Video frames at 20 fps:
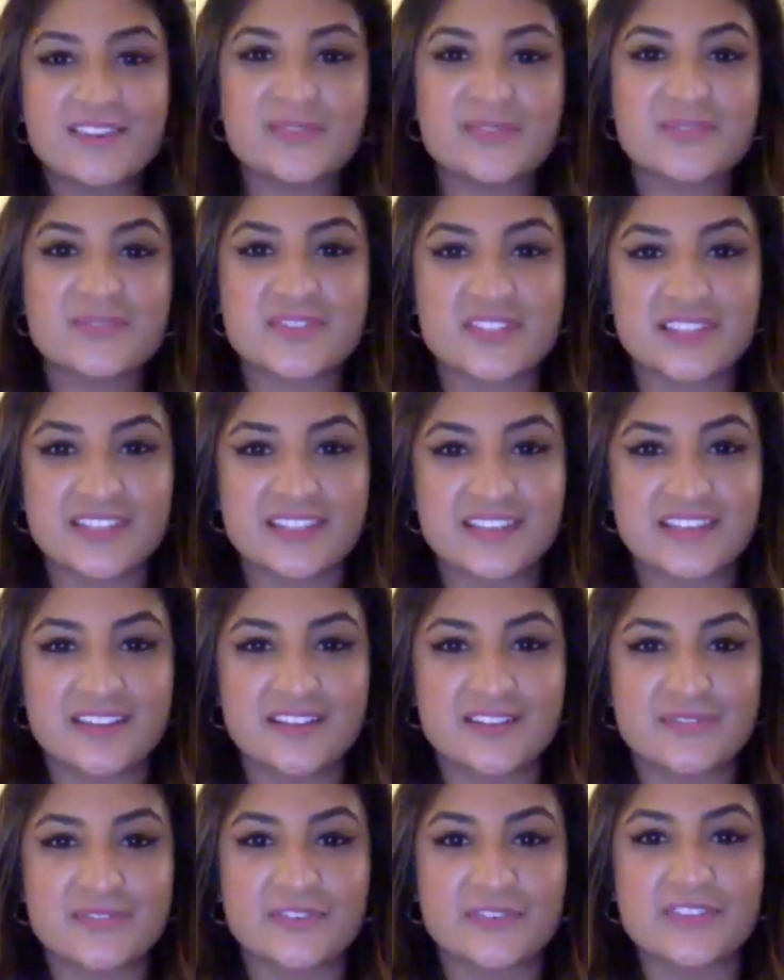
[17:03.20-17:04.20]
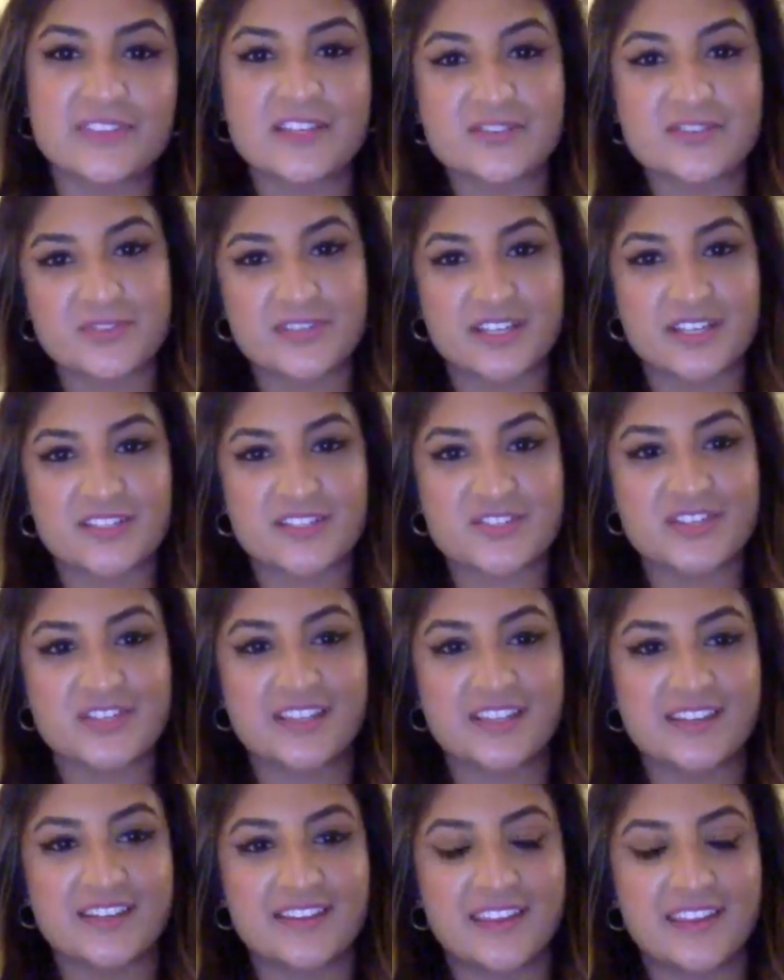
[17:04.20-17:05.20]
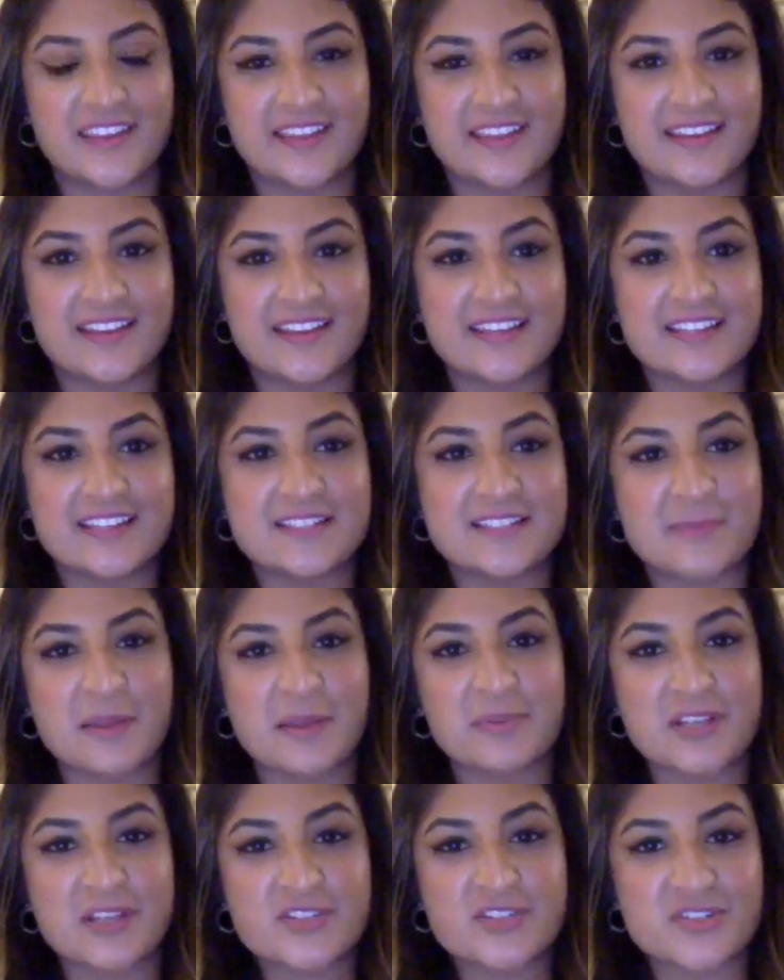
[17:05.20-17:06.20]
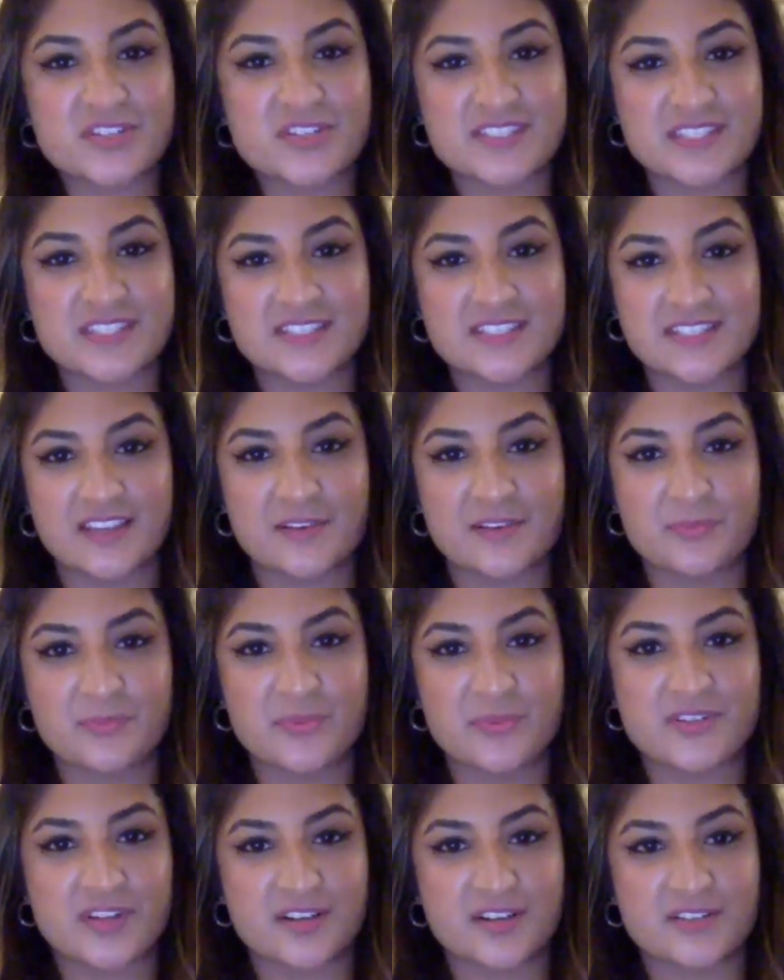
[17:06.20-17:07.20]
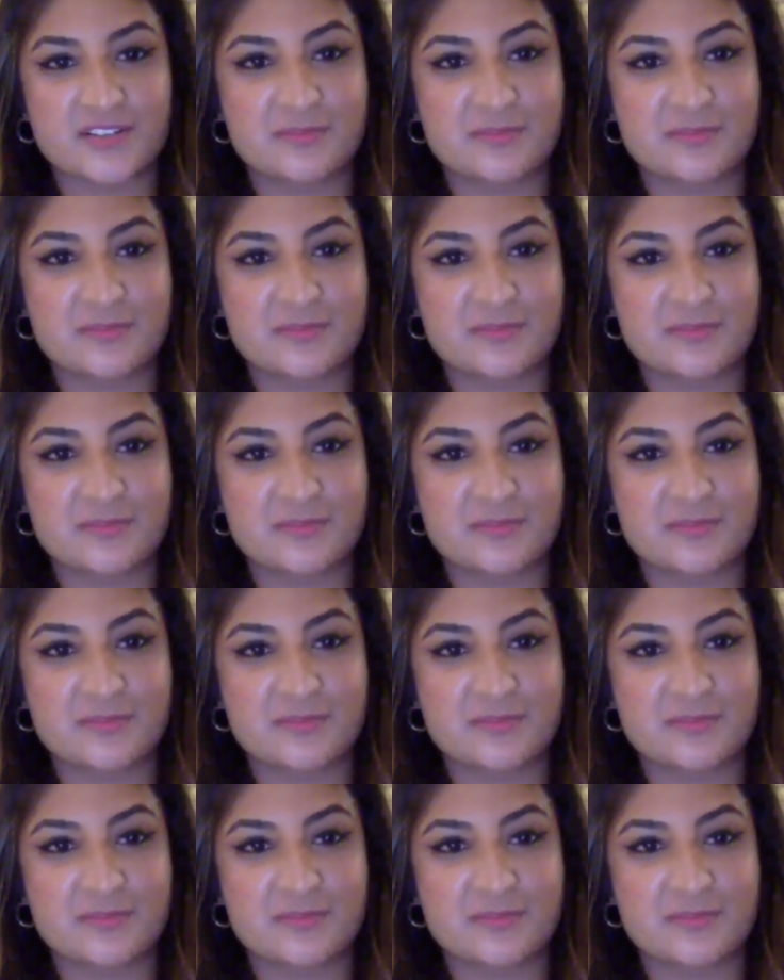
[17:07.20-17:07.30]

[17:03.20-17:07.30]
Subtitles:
Selena, for the introduction, and it is my pleasure to sit down with Dr.